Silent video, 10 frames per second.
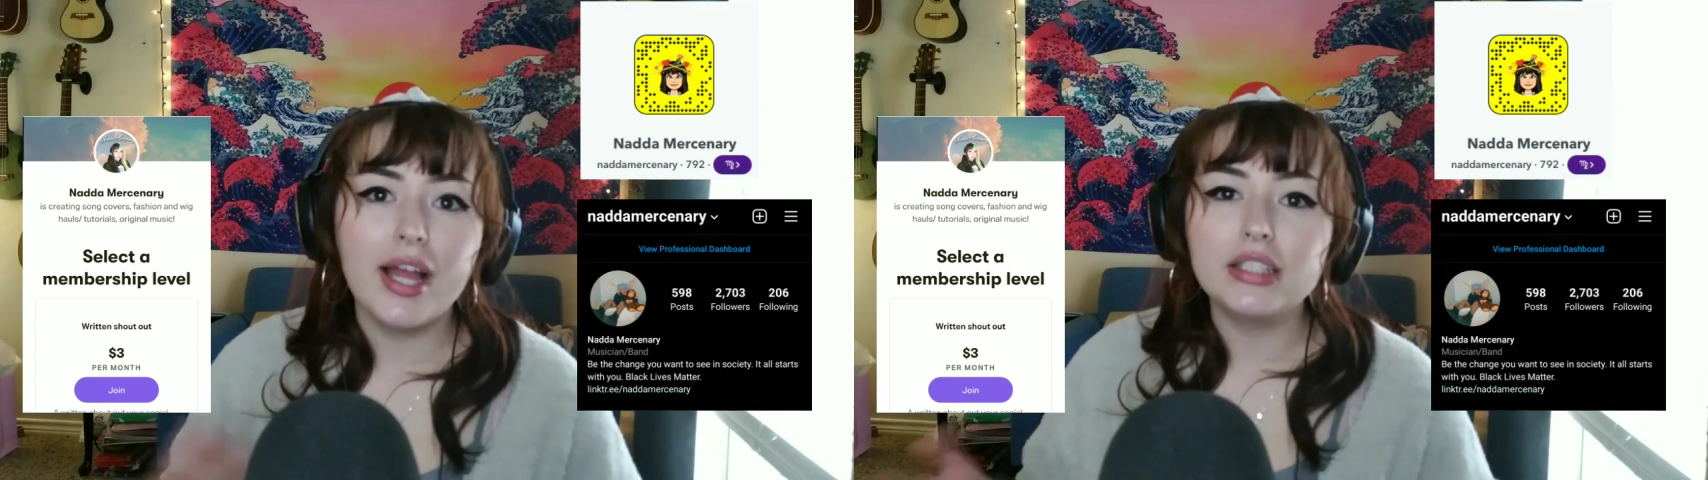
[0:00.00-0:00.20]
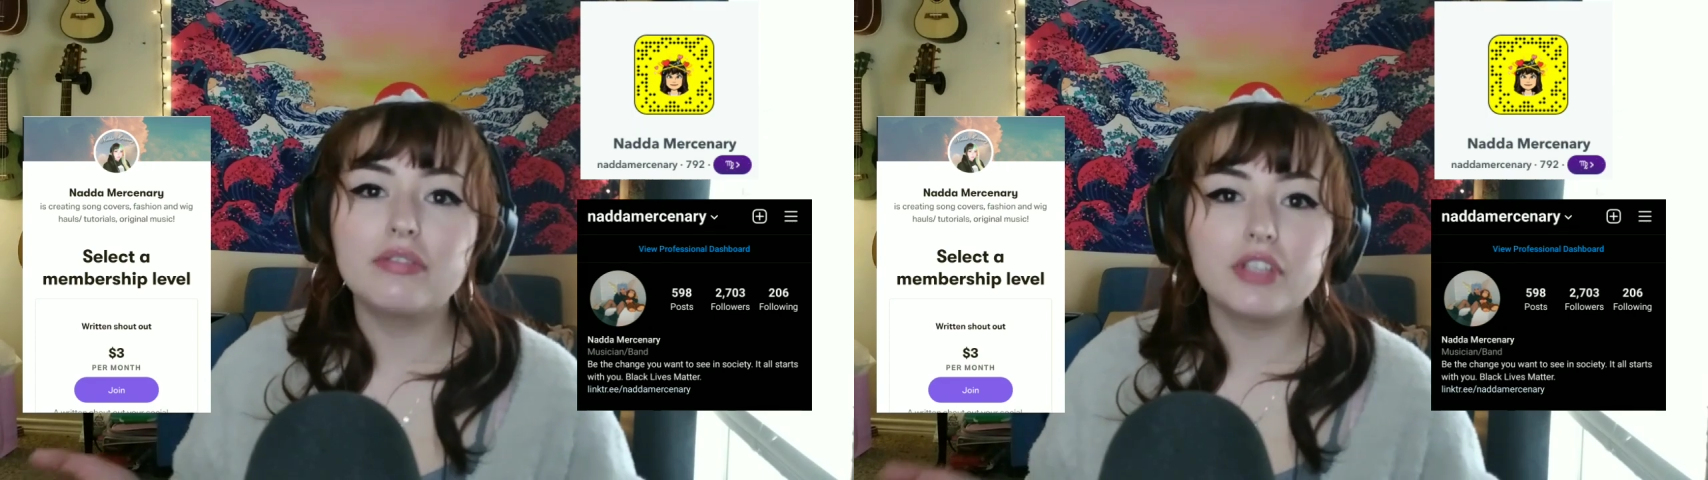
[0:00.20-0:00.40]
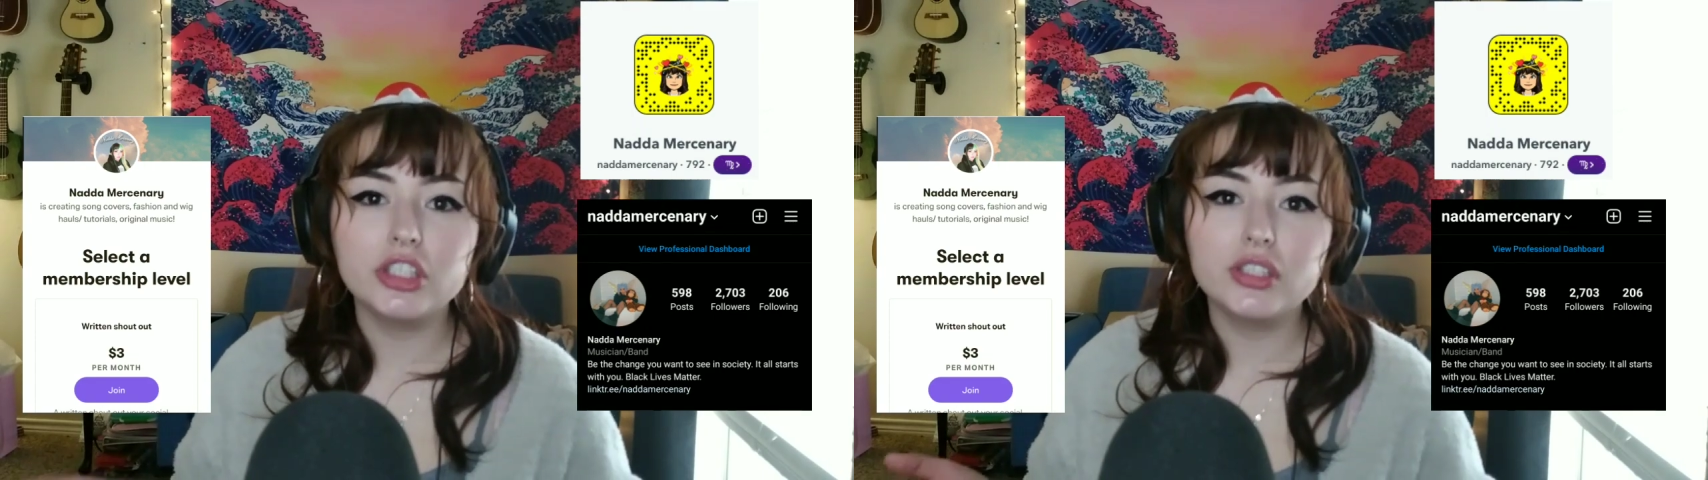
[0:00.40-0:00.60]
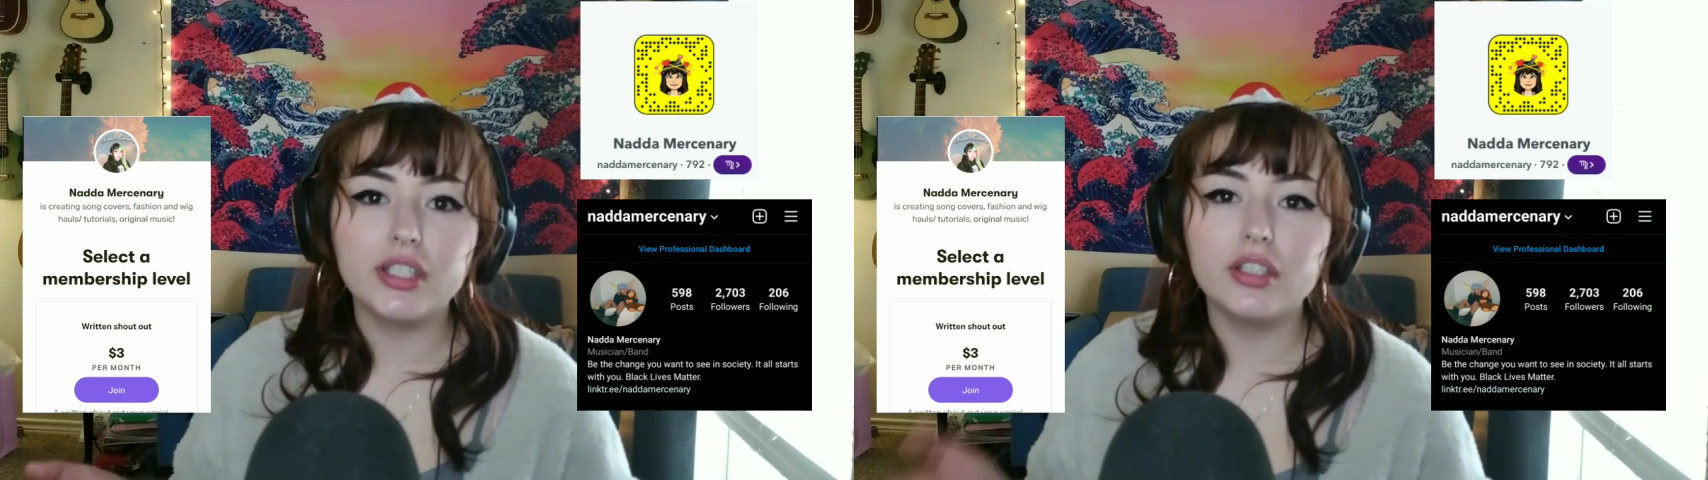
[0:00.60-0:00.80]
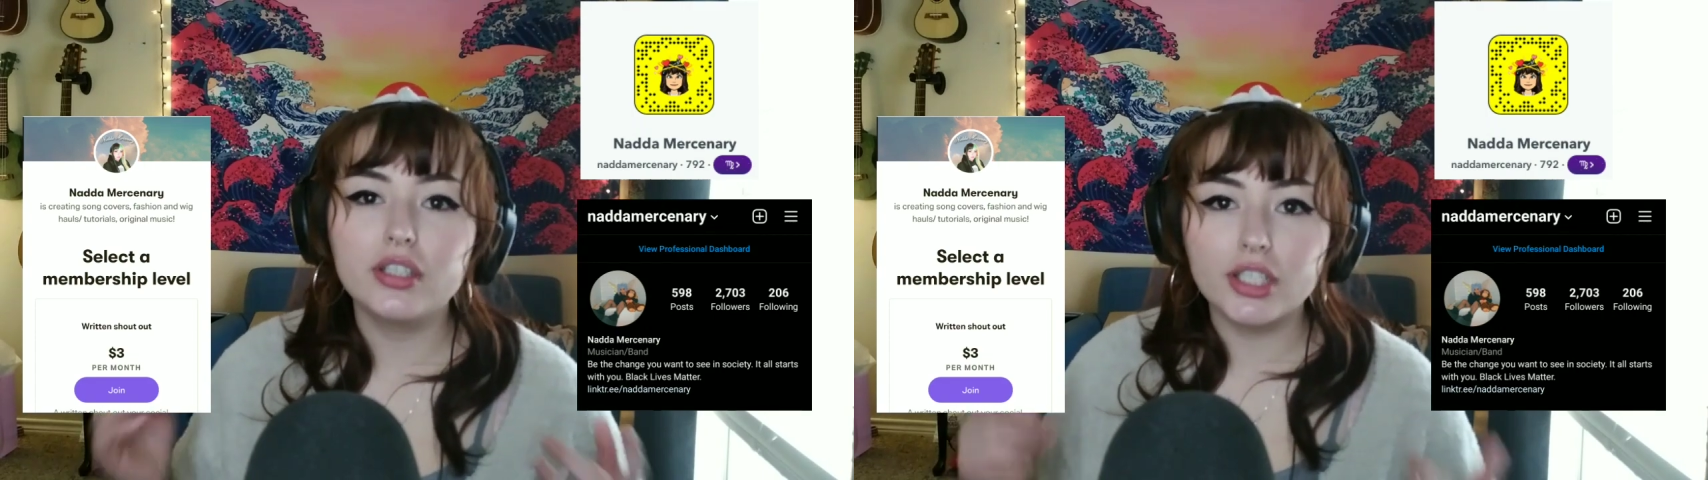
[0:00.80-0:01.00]
And the first
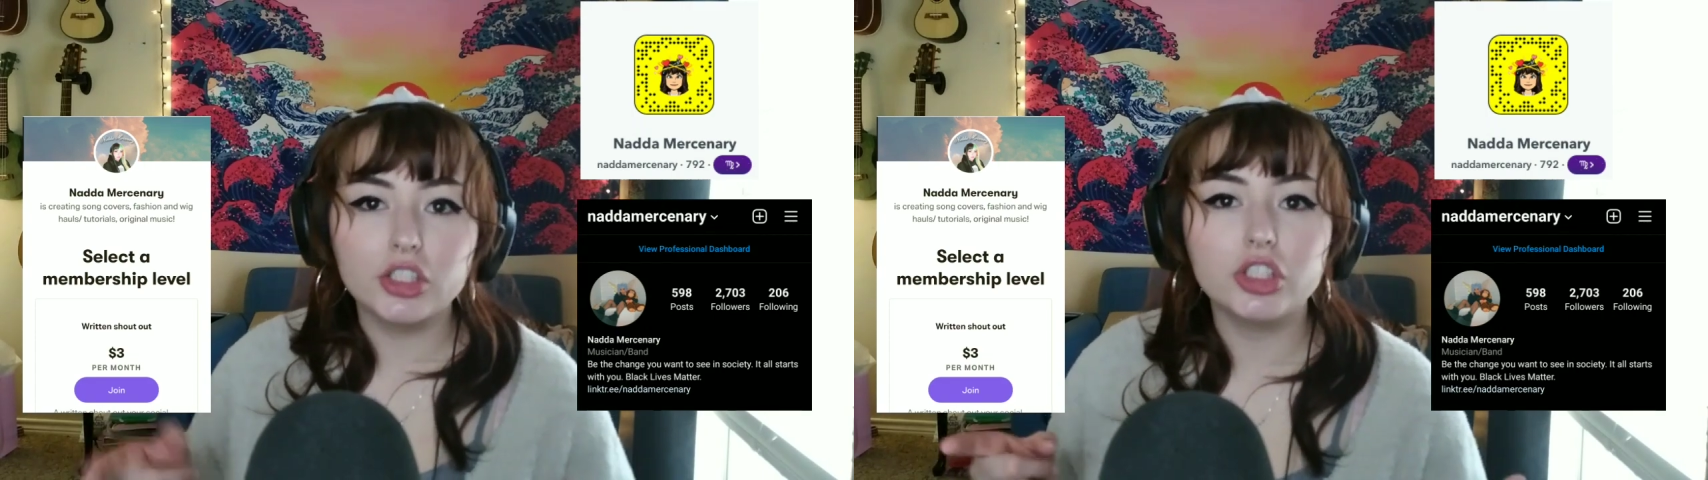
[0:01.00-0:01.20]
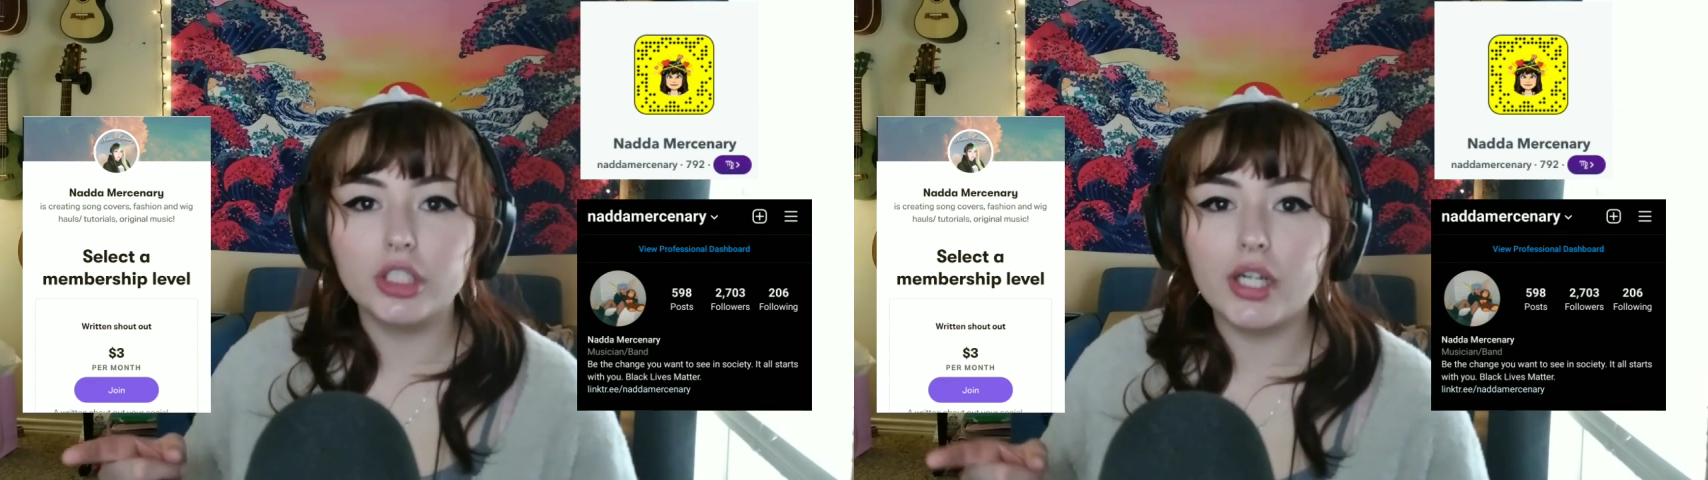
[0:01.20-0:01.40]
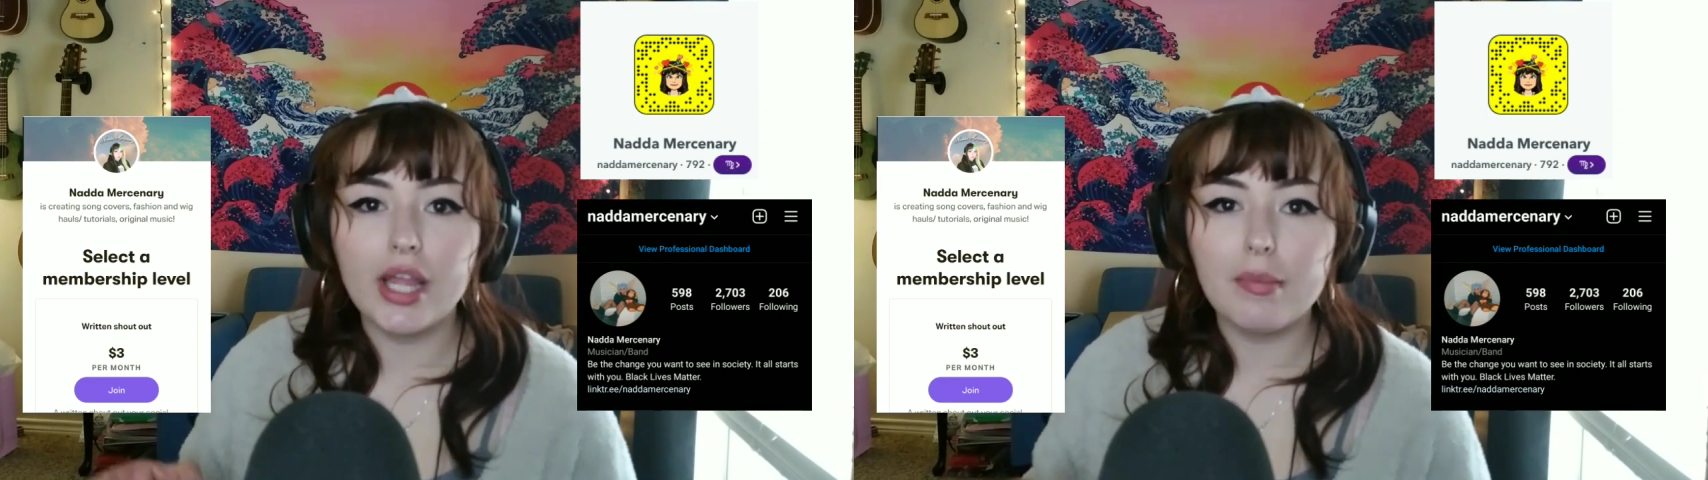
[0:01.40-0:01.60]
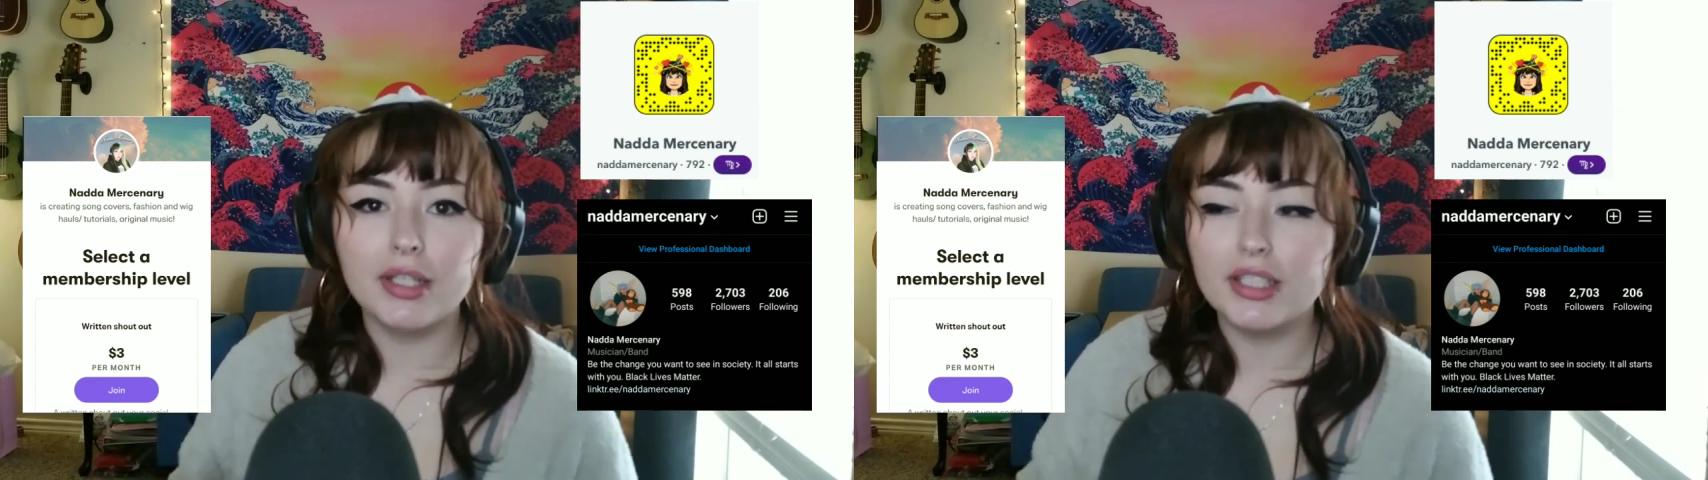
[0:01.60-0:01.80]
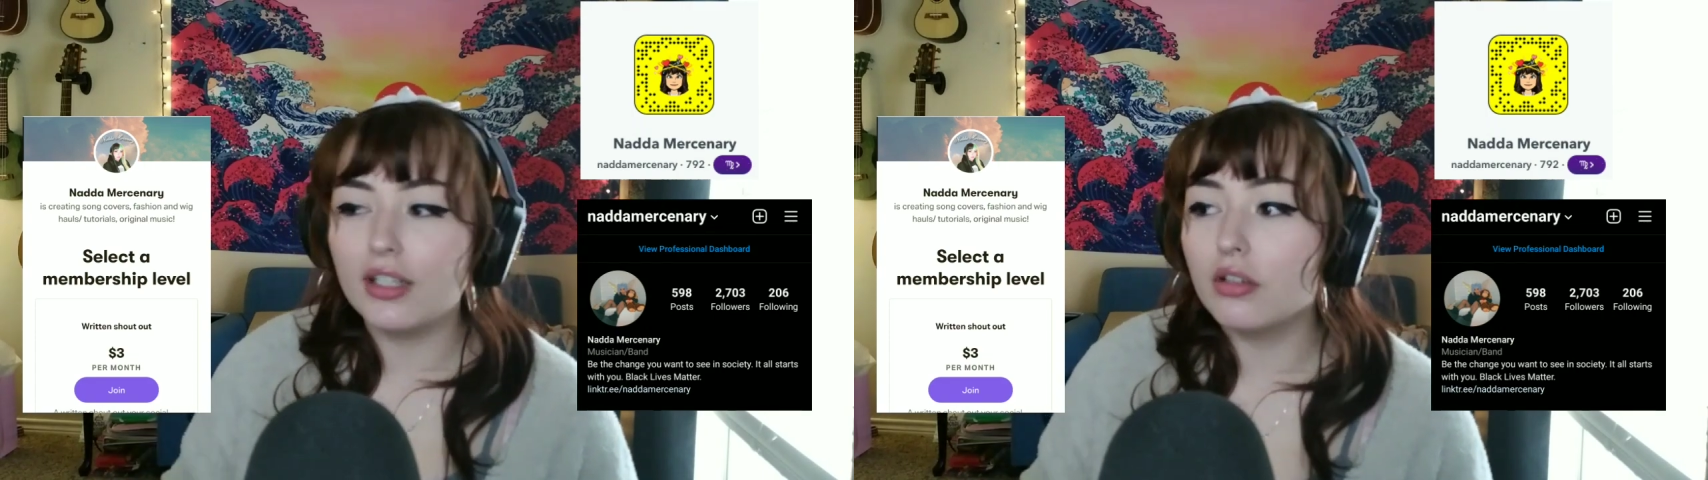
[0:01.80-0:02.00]
tier gets your name
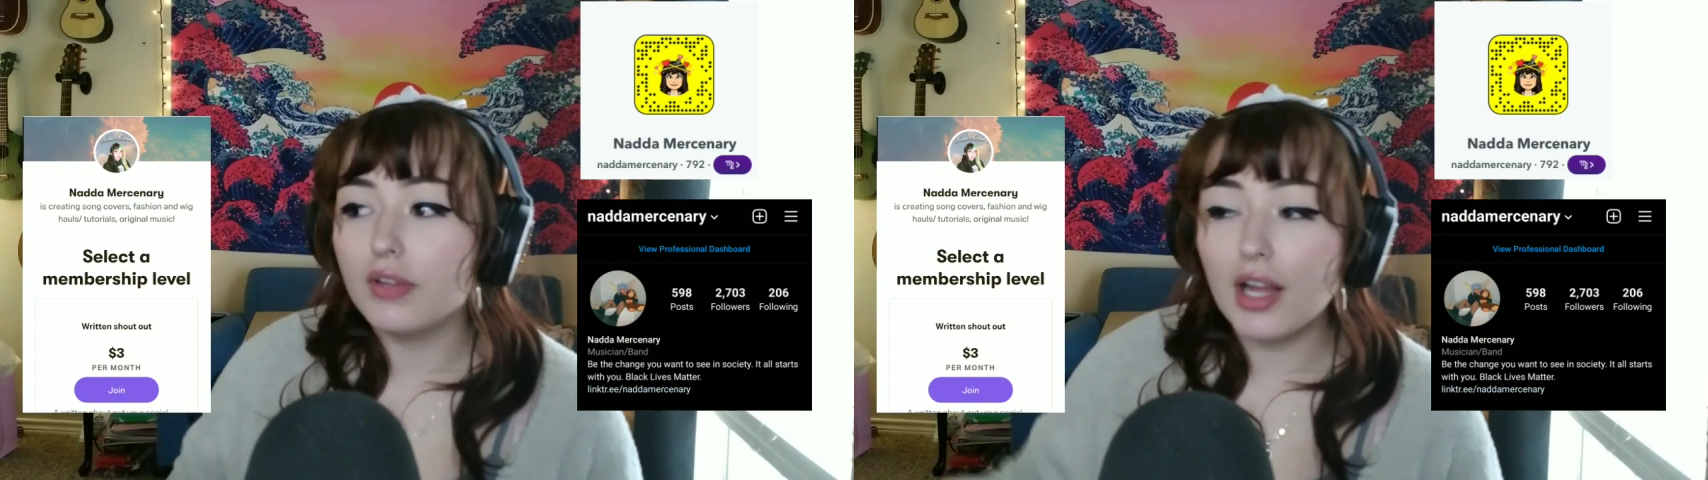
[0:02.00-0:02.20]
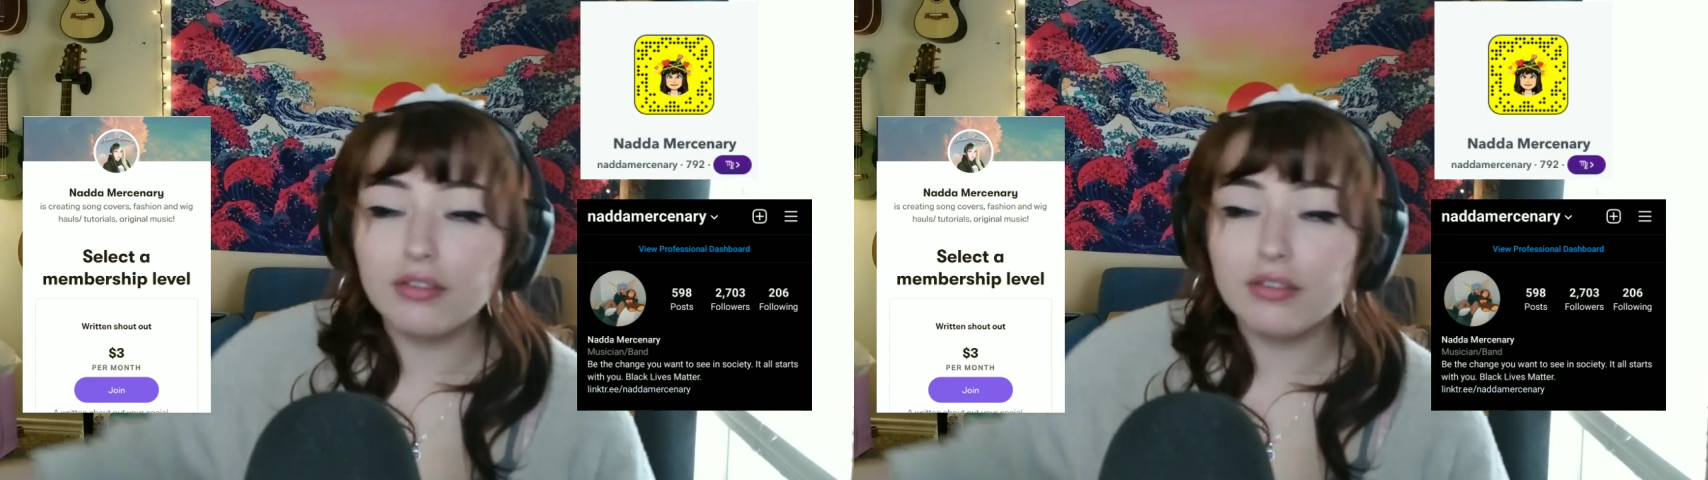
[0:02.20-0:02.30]
at the end of